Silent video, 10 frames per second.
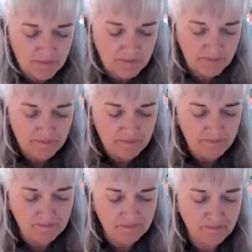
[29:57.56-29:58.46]

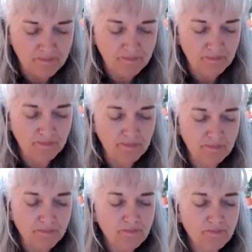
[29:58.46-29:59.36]

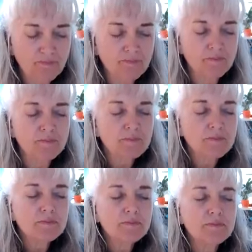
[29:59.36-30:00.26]

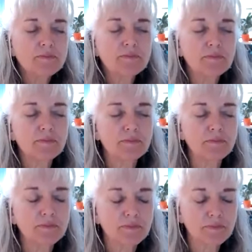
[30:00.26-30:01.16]

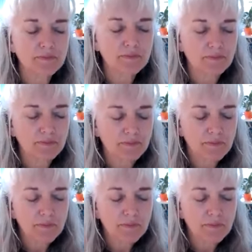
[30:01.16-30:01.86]
[no speech]